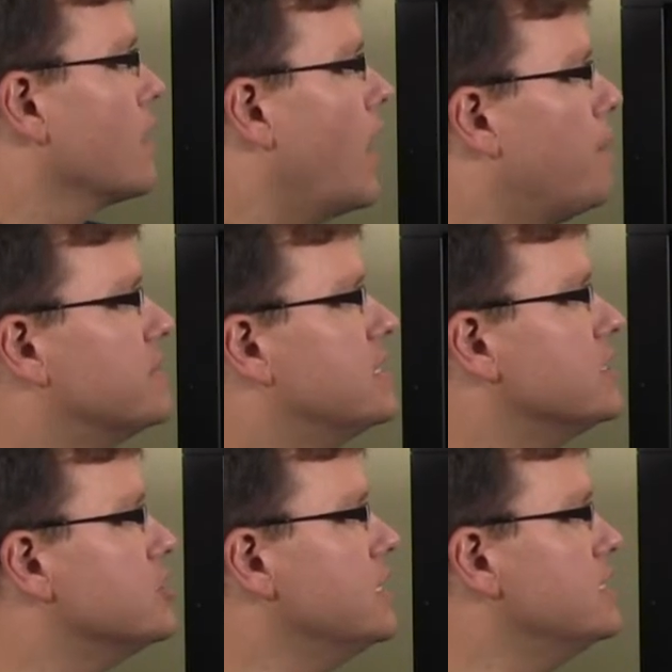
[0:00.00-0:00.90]
A
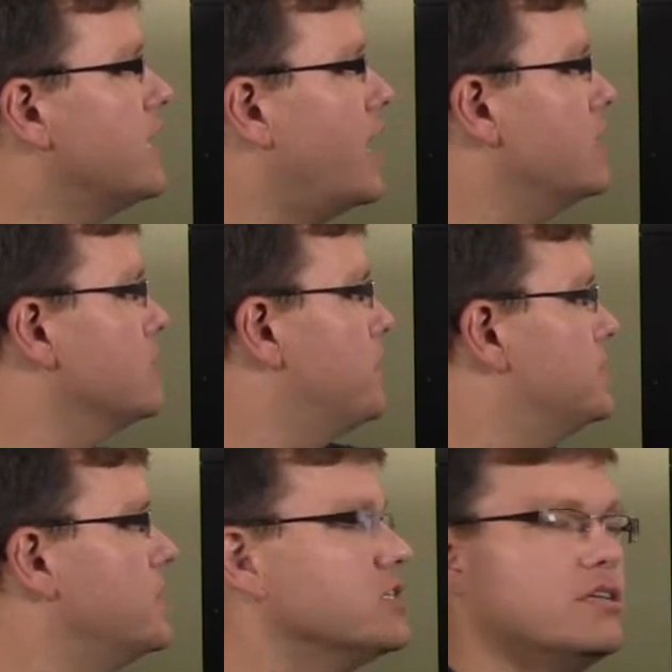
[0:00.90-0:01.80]
petition entitled
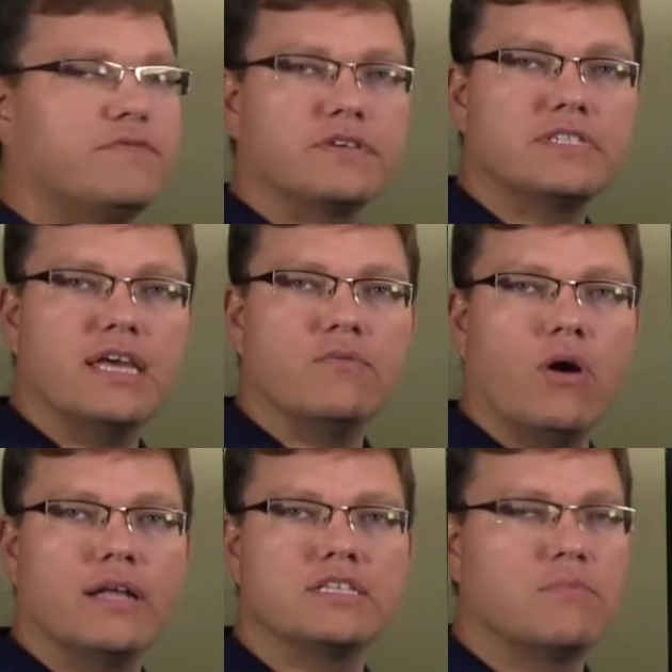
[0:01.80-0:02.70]
Petition for
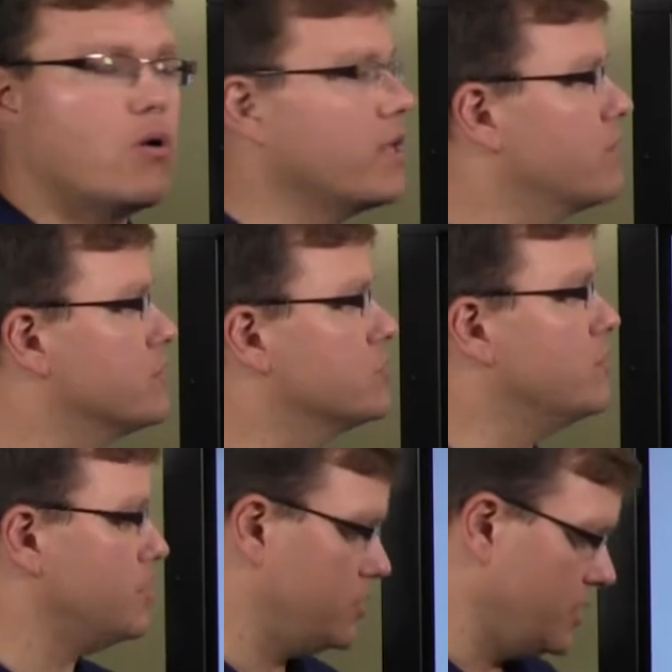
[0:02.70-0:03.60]
Statewide Smoking
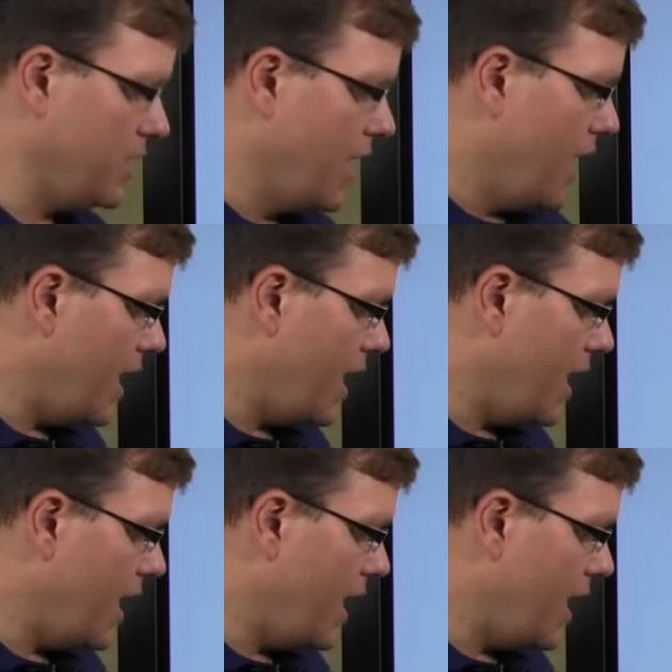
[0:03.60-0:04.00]
Restriction